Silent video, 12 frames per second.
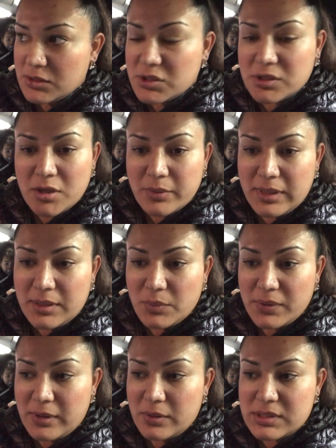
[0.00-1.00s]
to go in
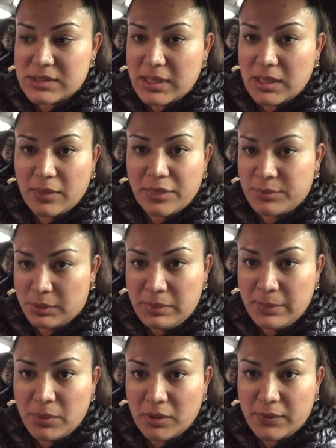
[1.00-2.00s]
when there was like three
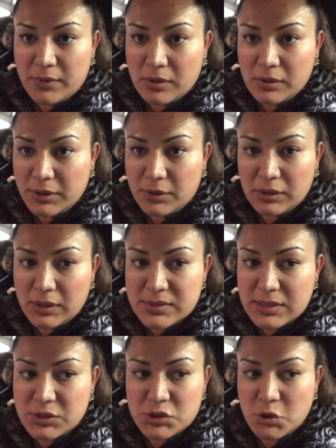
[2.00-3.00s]
people in there. Literally, it
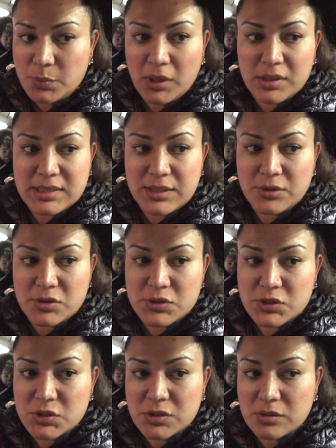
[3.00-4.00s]
was like the two
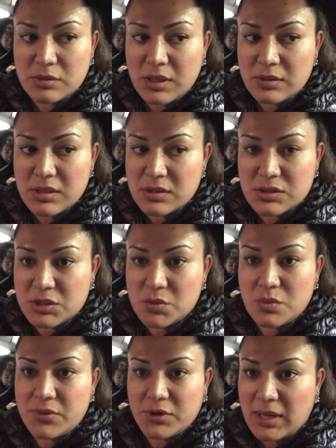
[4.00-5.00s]
bartenders, then these
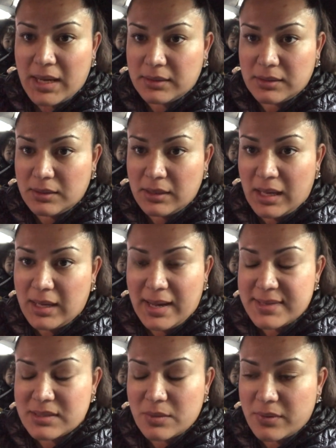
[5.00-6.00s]
two other guy, gay
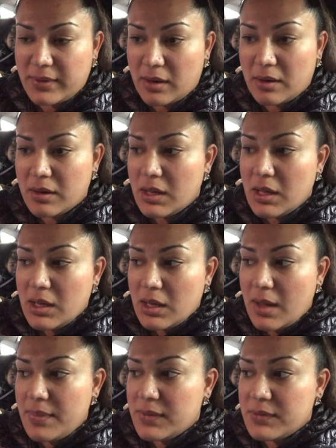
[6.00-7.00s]
guys that were there,
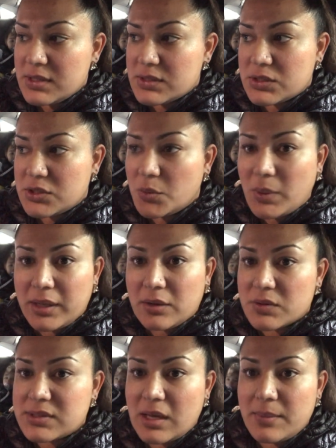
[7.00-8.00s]
and then these two white
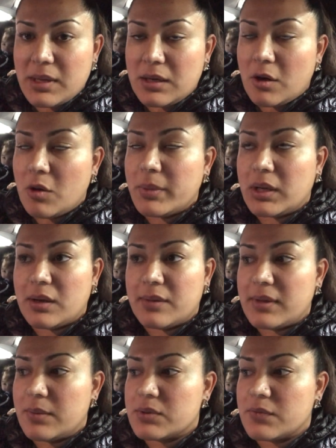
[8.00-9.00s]
girls came in. Oh my
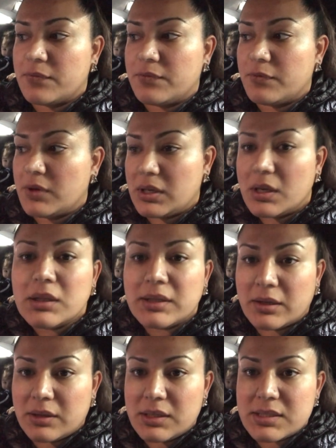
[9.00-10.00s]
God, they were freaking
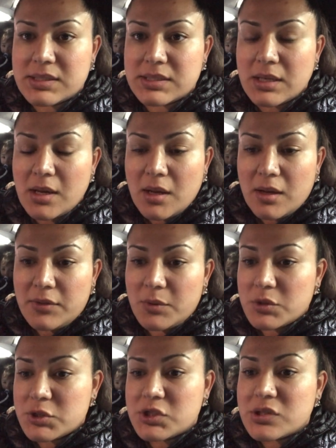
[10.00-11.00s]
hilarious. They
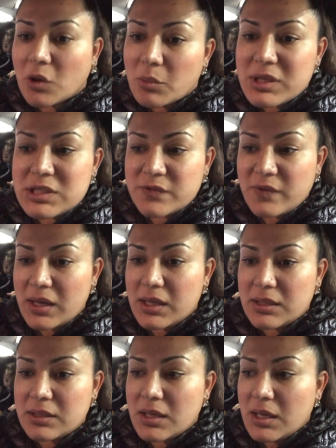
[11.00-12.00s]
were so much
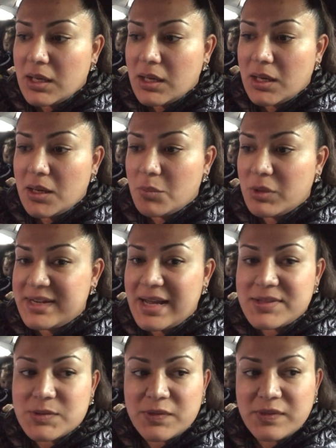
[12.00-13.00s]
fun. Um, we
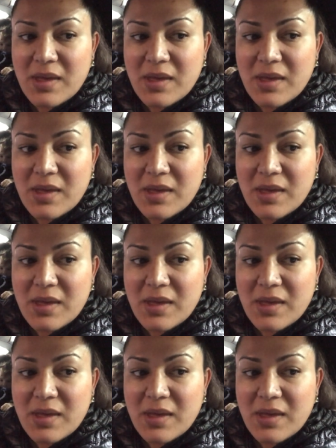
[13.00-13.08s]
danced with